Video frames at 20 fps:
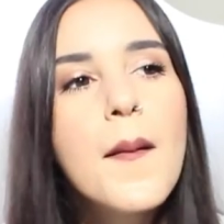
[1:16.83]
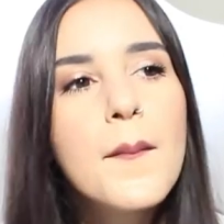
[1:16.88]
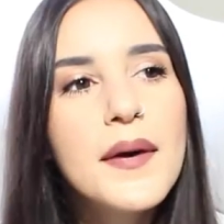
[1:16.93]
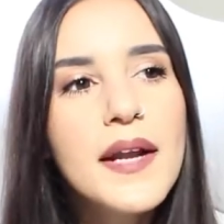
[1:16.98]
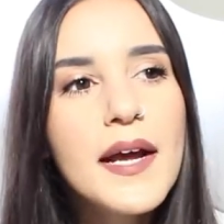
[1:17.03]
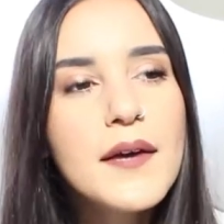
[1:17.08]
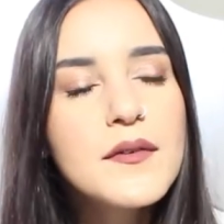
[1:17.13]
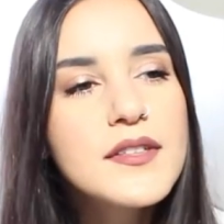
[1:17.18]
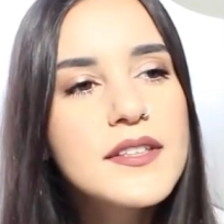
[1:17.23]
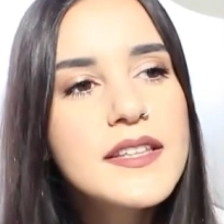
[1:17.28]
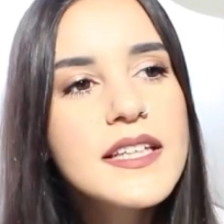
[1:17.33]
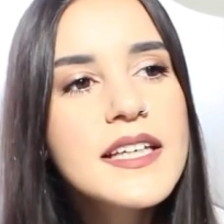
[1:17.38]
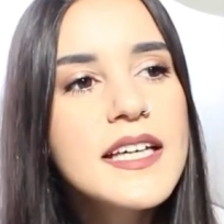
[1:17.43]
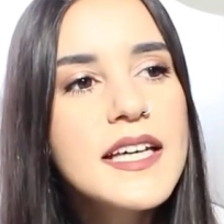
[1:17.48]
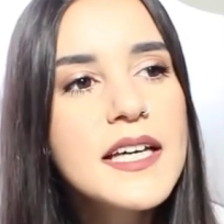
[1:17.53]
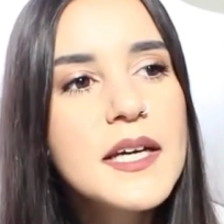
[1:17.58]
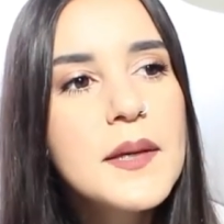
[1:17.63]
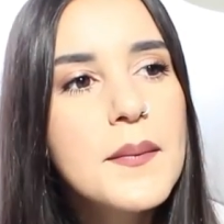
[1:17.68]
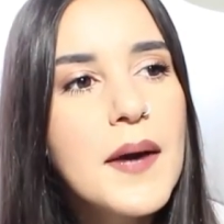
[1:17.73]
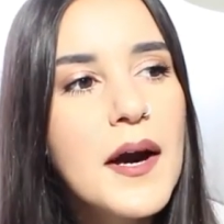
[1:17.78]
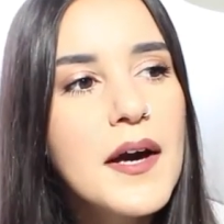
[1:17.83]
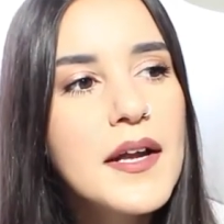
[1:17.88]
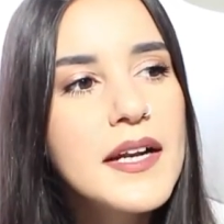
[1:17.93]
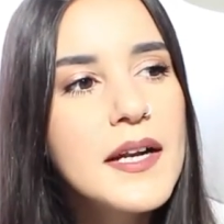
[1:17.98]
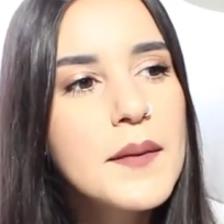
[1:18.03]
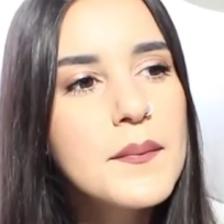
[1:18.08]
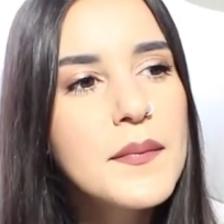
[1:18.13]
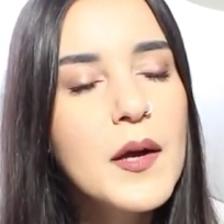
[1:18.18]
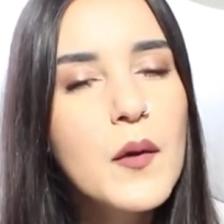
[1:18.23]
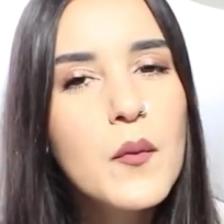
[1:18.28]
but I was thinking about it
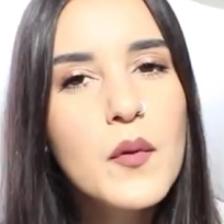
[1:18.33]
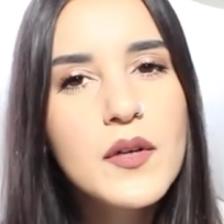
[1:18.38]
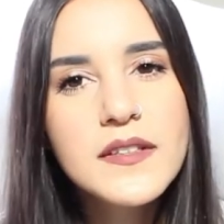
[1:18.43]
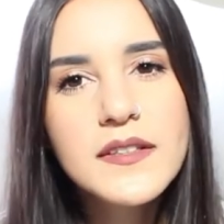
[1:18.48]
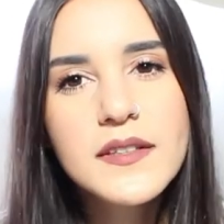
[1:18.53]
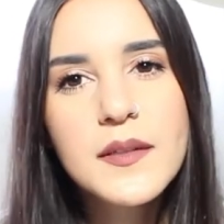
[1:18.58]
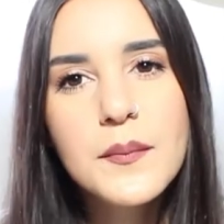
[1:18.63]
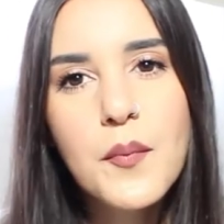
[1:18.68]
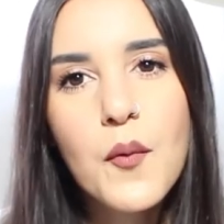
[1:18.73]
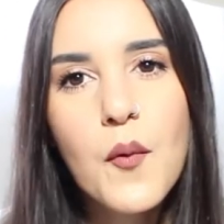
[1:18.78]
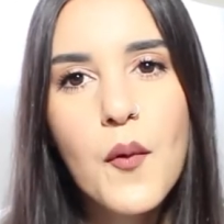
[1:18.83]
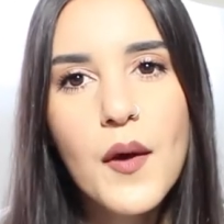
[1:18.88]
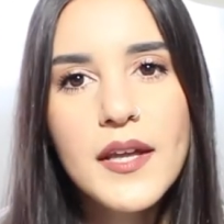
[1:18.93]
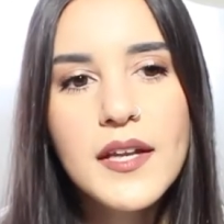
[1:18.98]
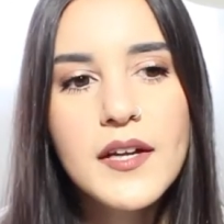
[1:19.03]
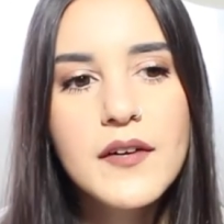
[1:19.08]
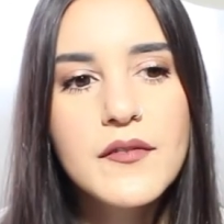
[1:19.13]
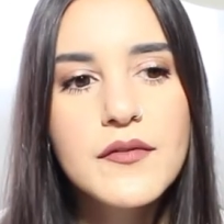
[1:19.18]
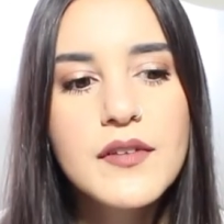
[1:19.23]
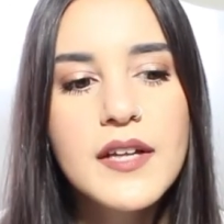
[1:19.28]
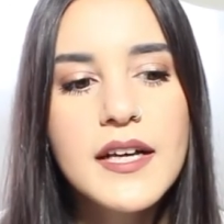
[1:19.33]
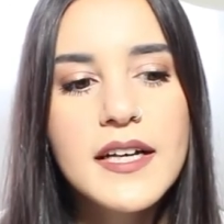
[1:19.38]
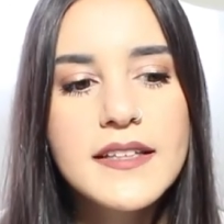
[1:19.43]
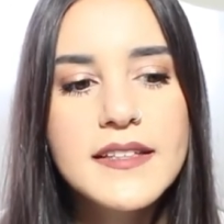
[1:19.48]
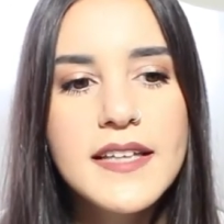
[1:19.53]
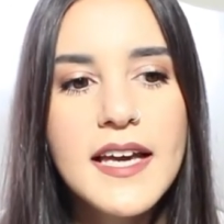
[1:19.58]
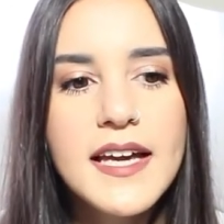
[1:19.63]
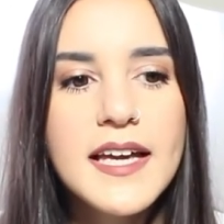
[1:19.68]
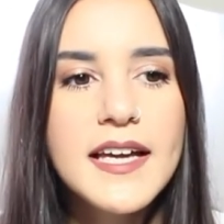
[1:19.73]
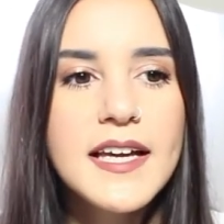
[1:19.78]
and I'm like, what's the point of like
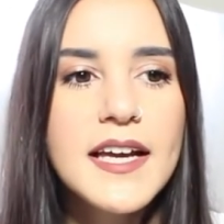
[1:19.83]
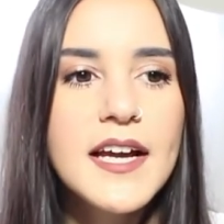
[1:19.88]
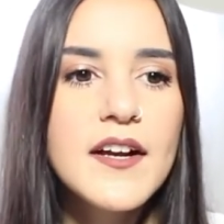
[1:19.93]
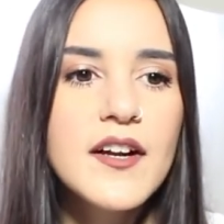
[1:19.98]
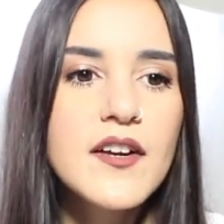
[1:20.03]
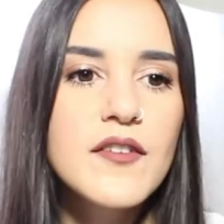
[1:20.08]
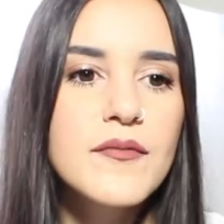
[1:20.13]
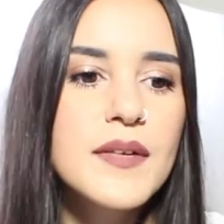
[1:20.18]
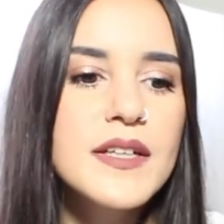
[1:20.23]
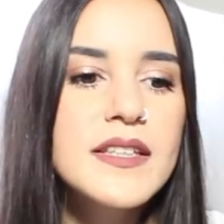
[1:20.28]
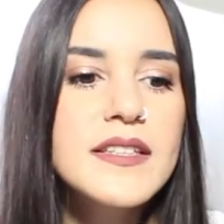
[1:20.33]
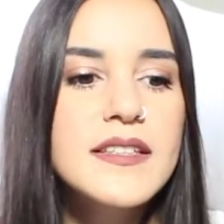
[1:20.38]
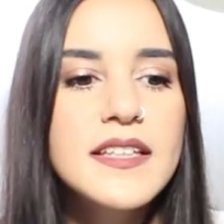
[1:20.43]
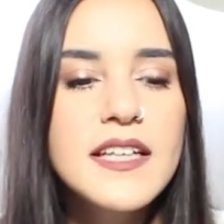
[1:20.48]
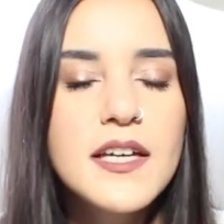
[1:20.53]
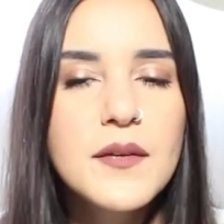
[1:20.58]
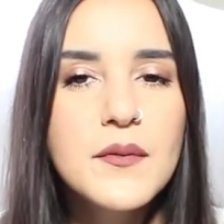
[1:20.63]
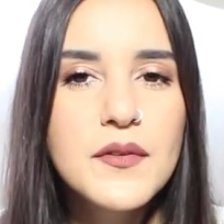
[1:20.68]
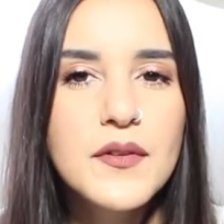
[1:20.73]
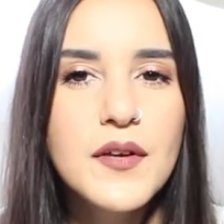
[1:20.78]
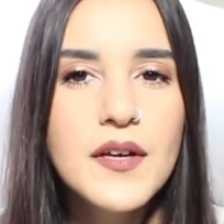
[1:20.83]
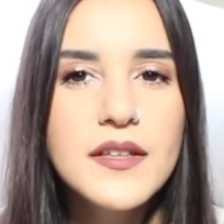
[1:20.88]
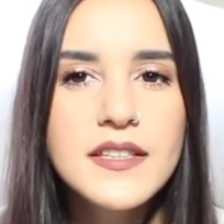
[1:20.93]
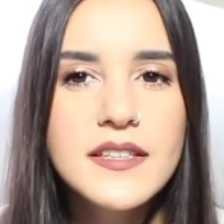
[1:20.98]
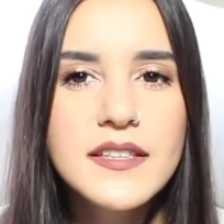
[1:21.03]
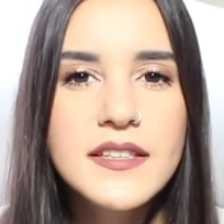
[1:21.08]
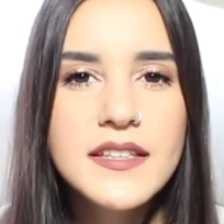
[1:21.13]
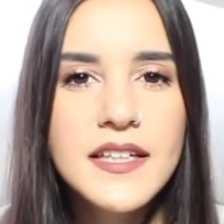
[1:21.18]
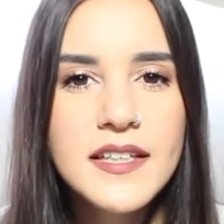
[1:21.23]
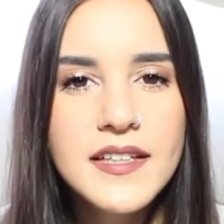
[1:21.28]
taking care of my skin with all
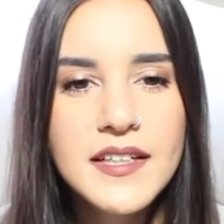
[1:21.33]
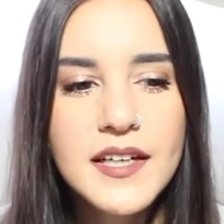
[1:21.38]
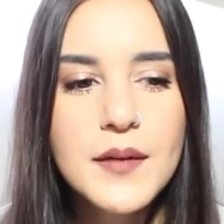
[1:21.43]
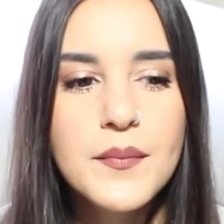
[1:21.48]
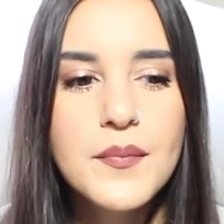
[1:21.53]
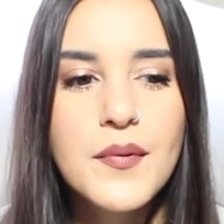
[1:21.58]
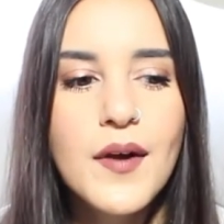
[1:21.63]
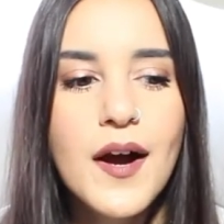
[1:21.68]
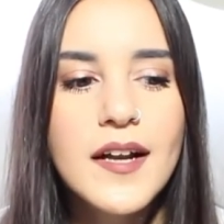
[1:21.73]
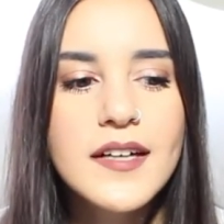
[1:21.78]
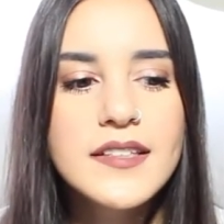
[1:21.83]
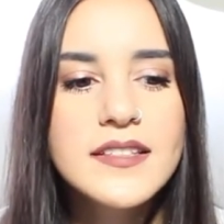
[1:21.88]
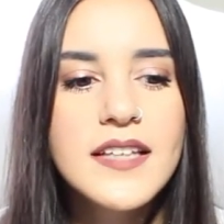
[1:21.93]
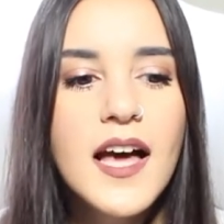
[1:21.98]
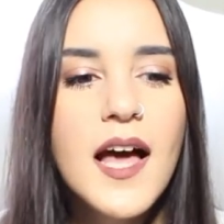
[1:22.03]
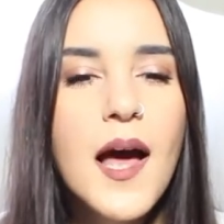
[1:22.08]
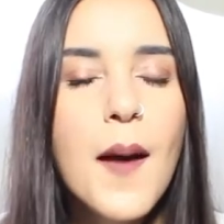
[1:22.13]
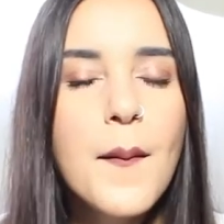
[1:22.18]
these skincare products,